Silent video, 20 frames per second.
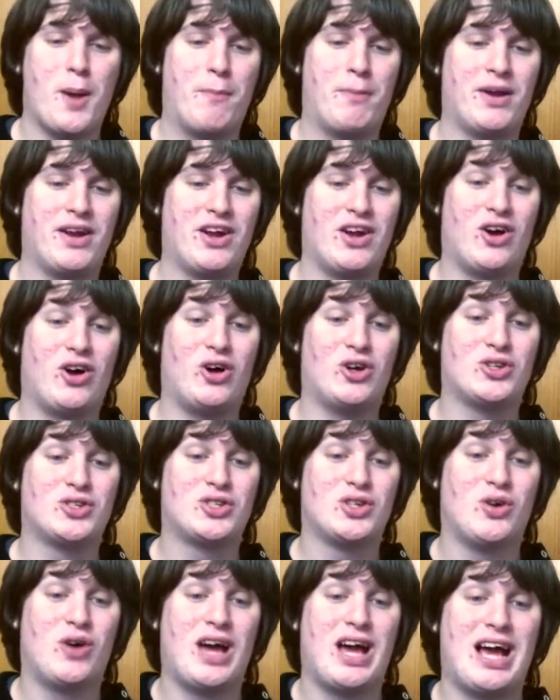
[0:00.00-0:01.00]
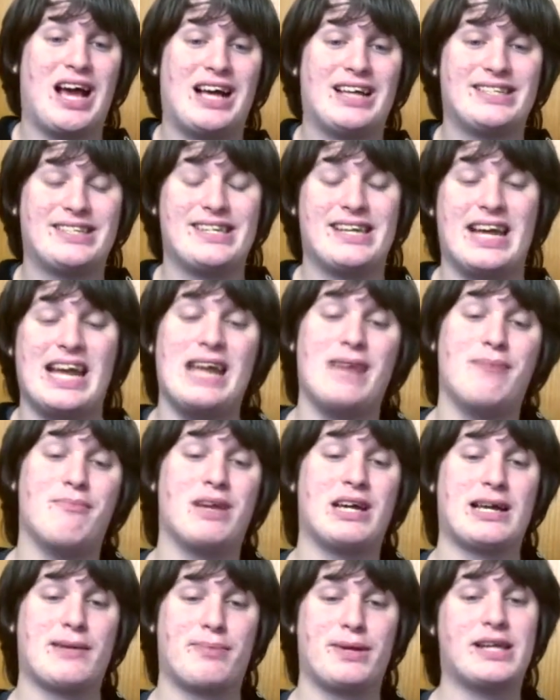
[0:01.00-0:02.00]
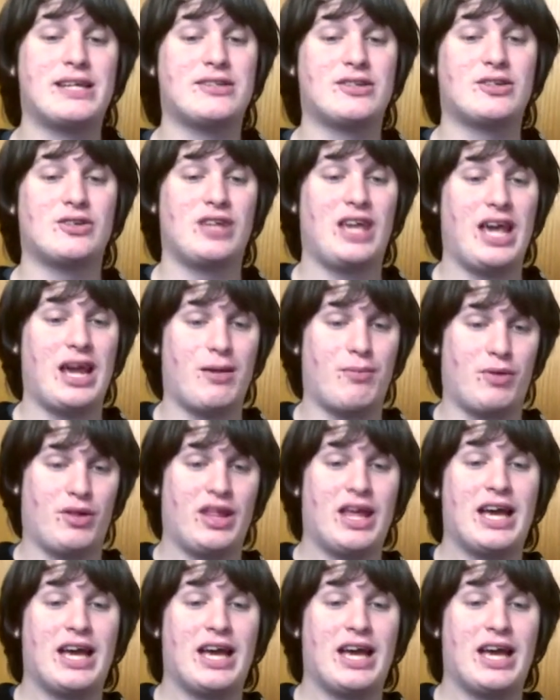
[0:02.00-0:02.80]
but it also has an 8-megapixel camera